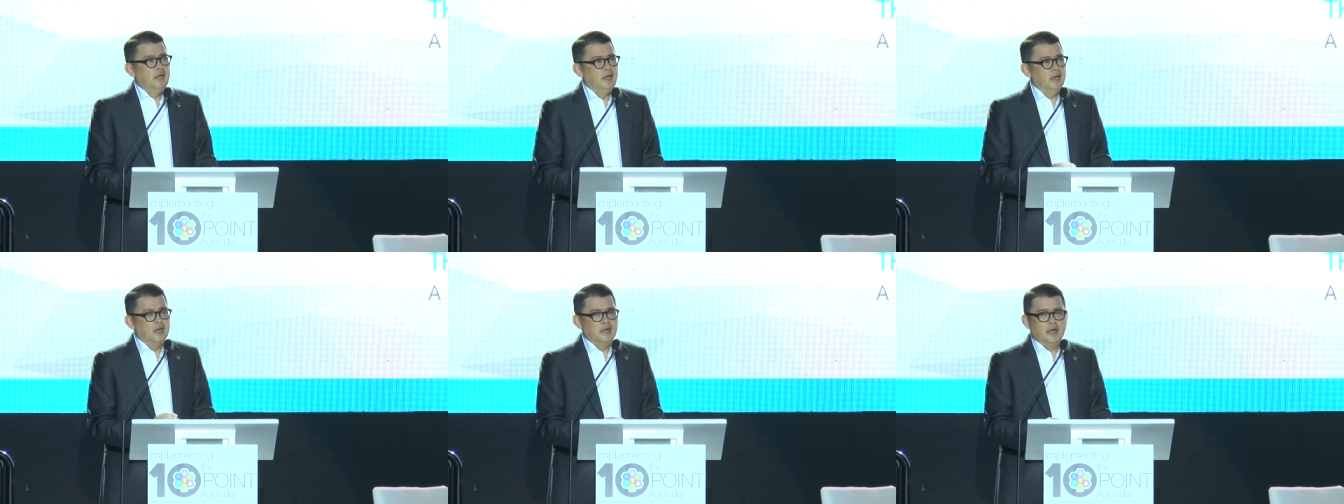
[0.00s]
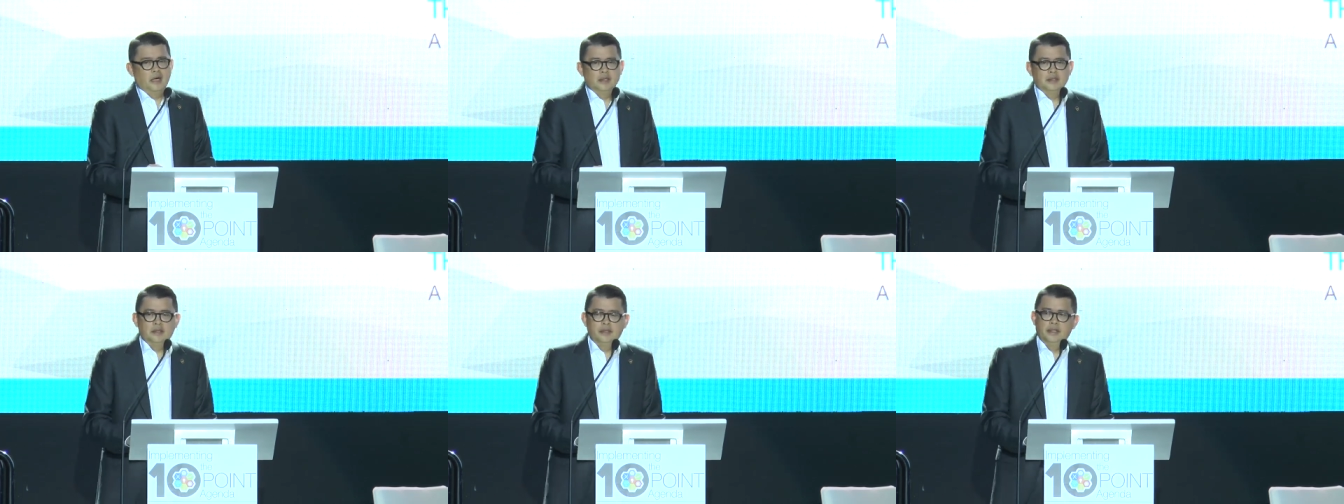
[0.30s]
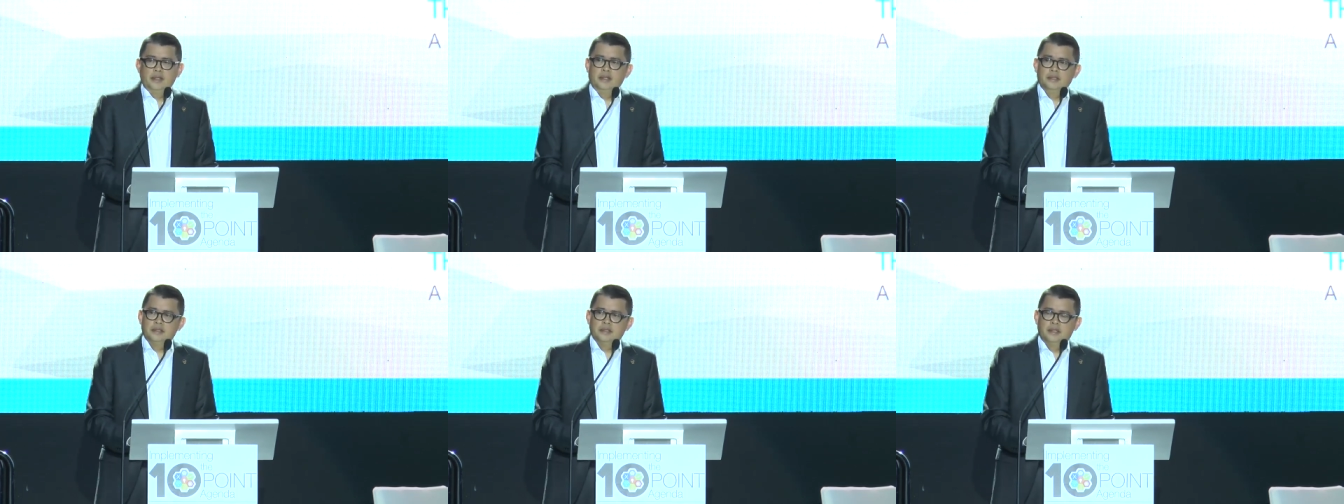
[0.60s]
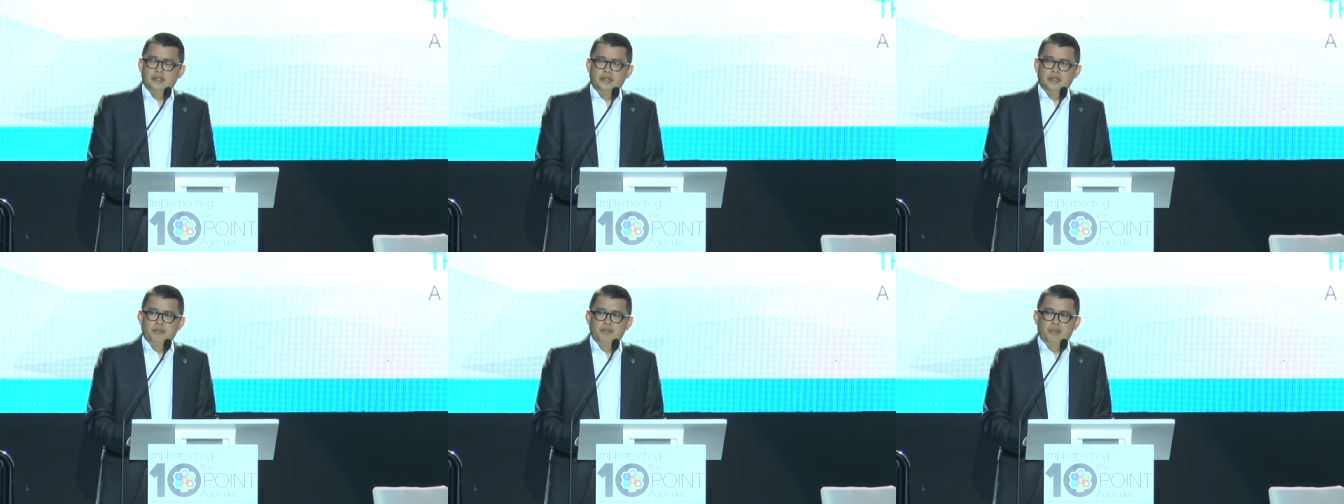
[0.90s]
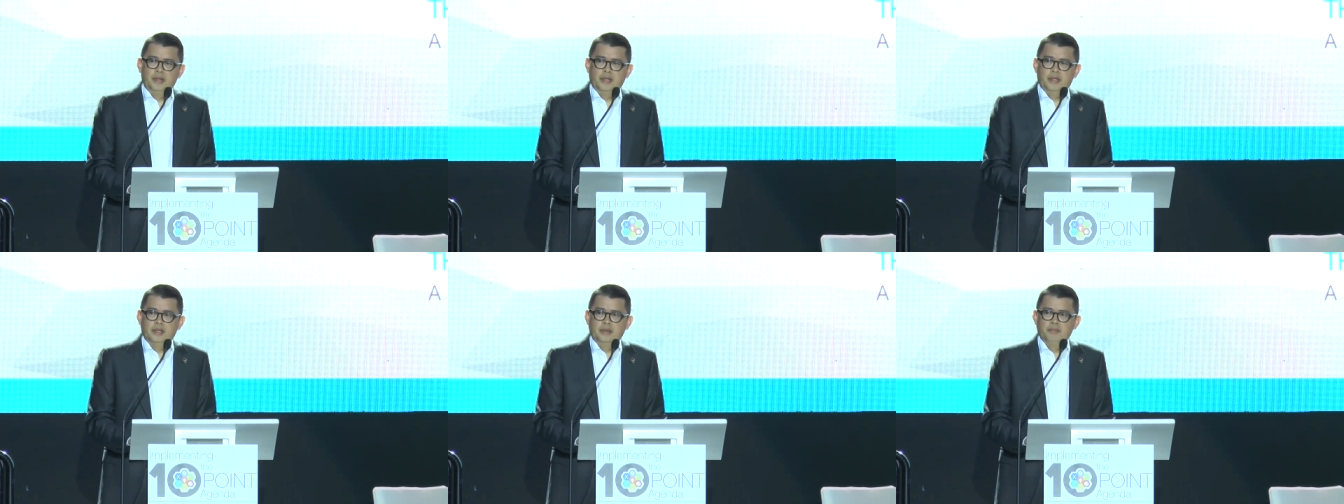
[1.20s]
our country is still a
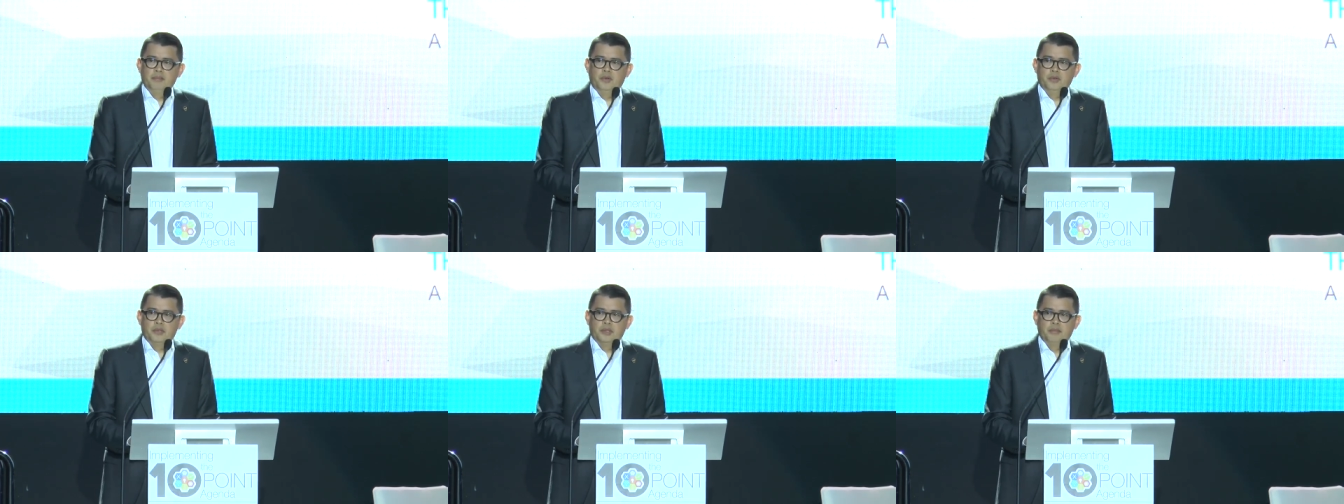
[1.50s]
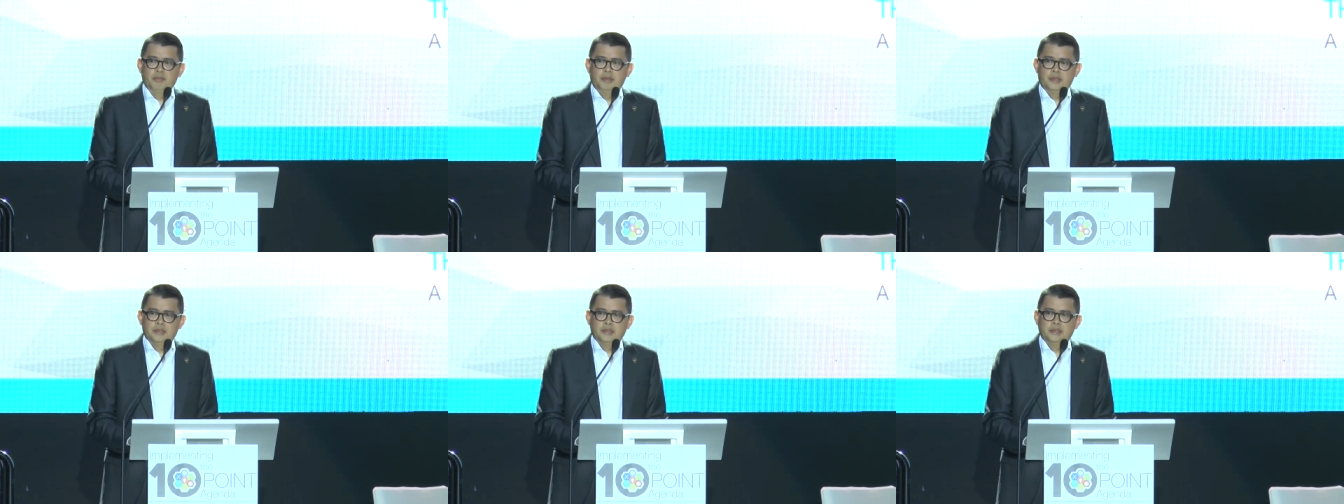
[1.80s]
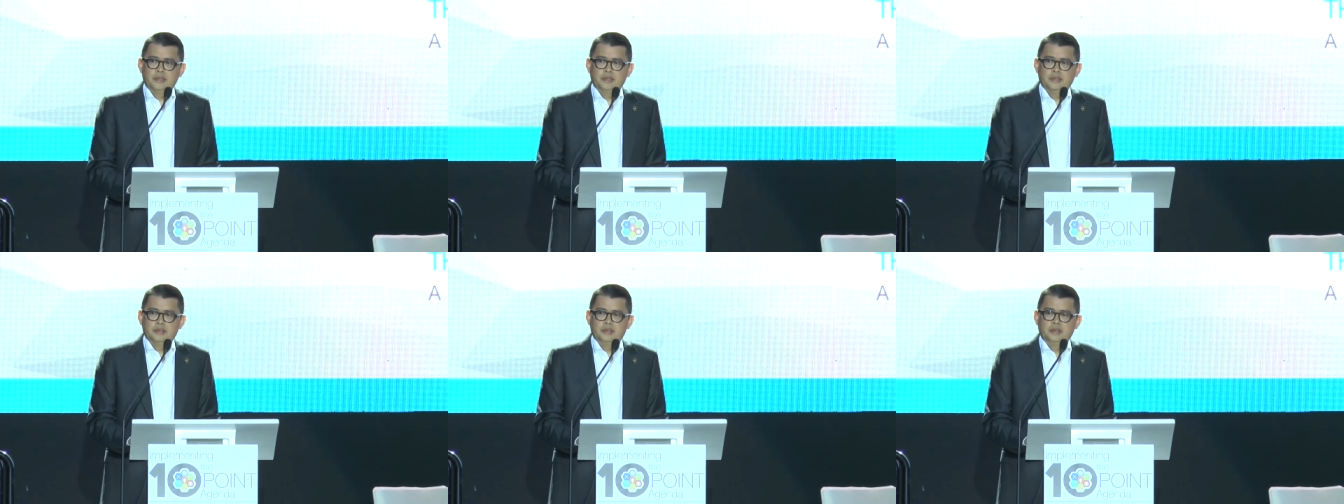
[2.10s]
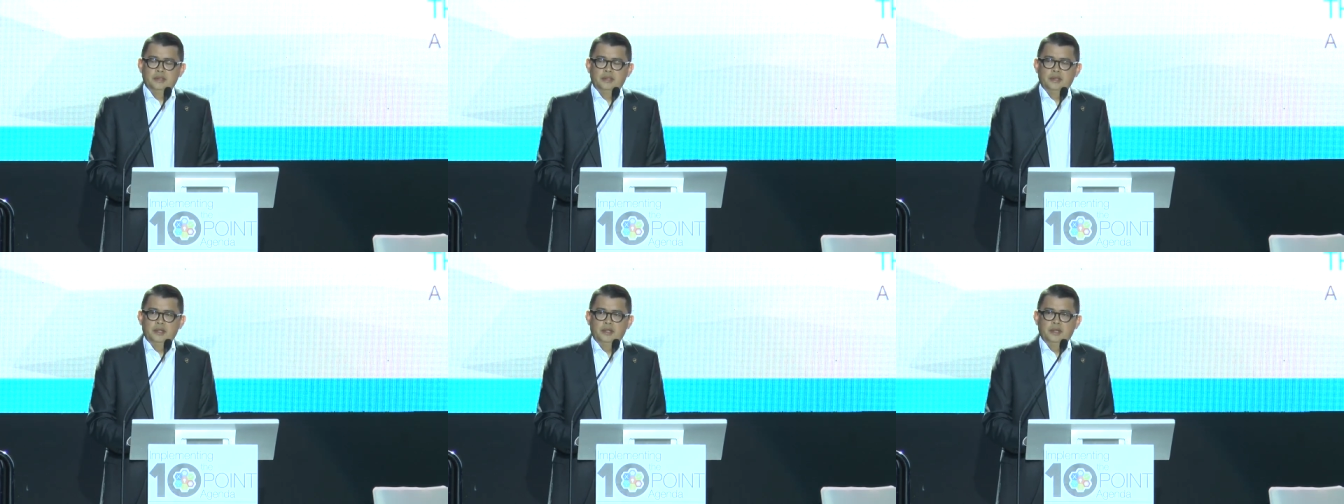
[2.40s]
brick-and-mortar business.